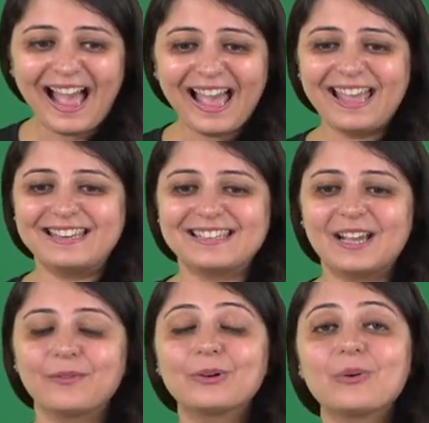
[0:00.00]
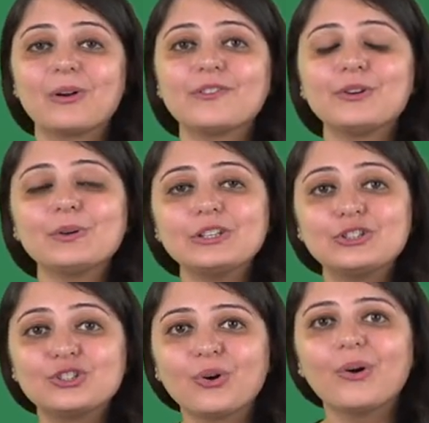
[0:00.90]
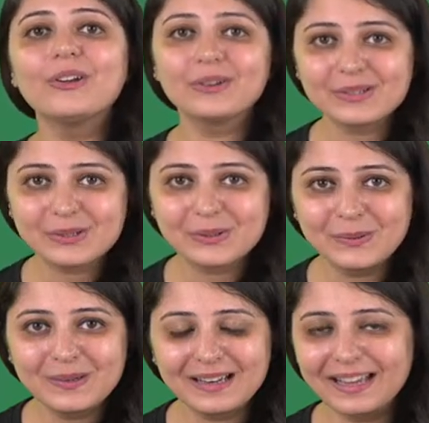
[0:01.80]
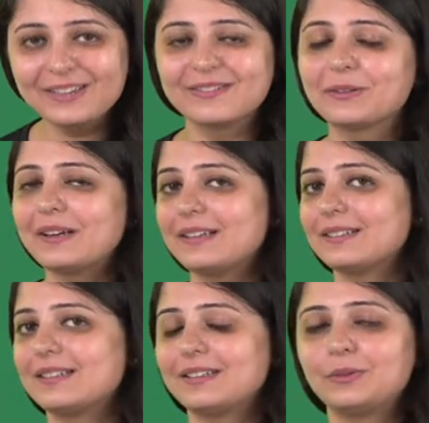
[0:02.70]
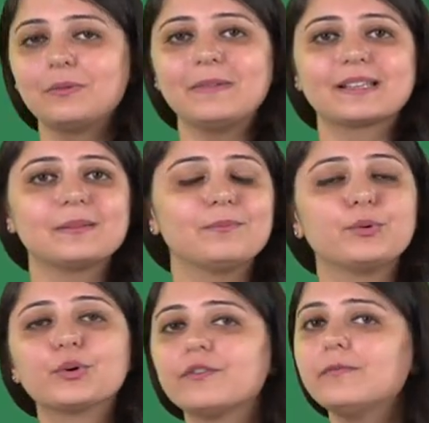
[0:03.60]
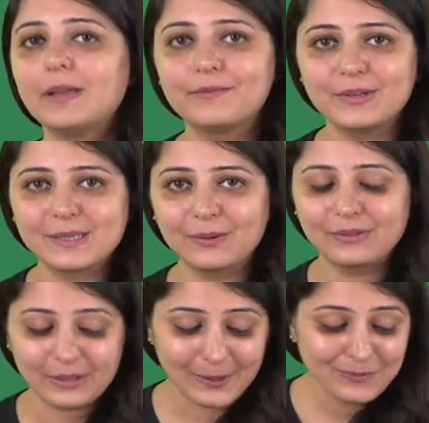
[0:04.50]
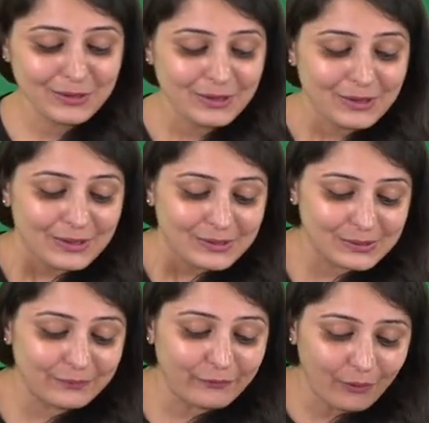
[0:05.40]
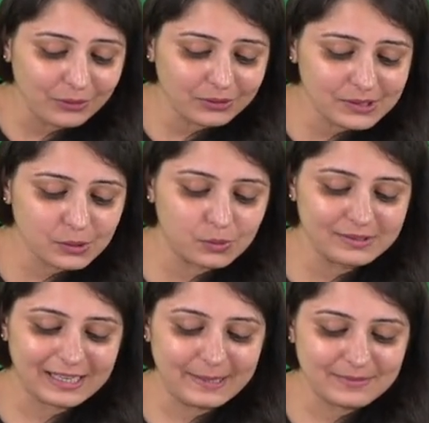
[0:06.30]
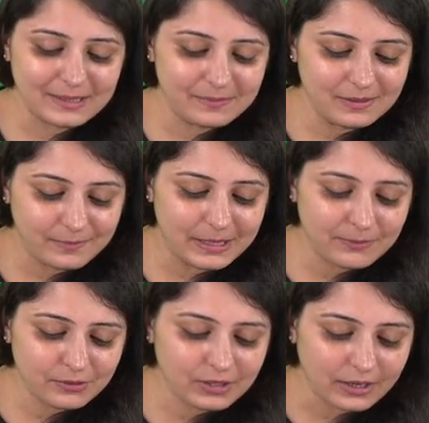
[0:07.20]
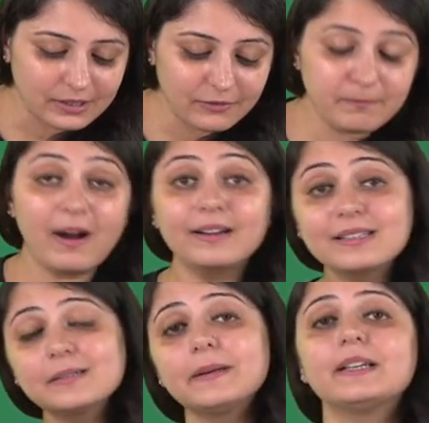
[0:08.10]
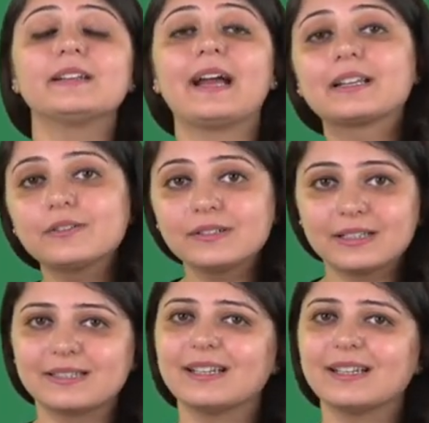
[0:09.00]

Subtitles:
And I want all of you to enjoy your school life. You know, you'll make some beautiful memories out there. So follow the school timetable, be productive, participate in activities.